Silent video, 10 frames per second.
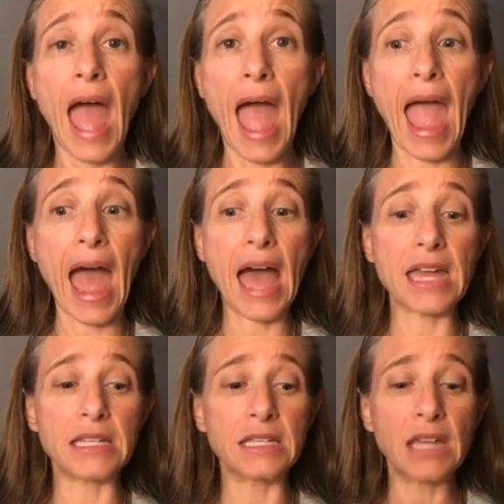
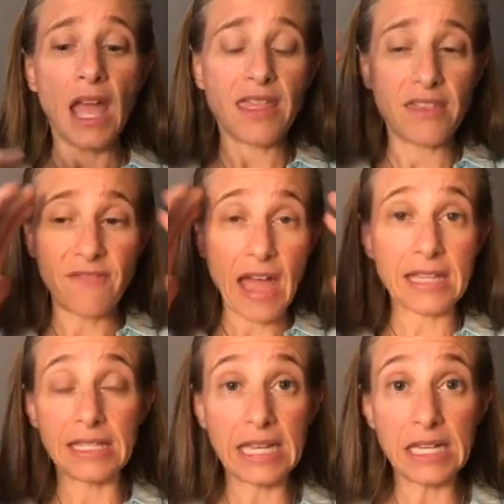and the
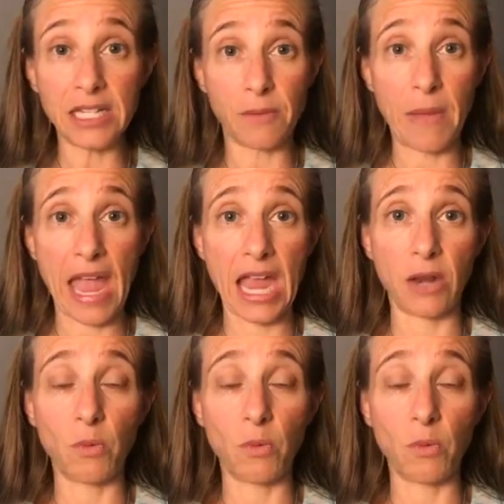vaccine debate,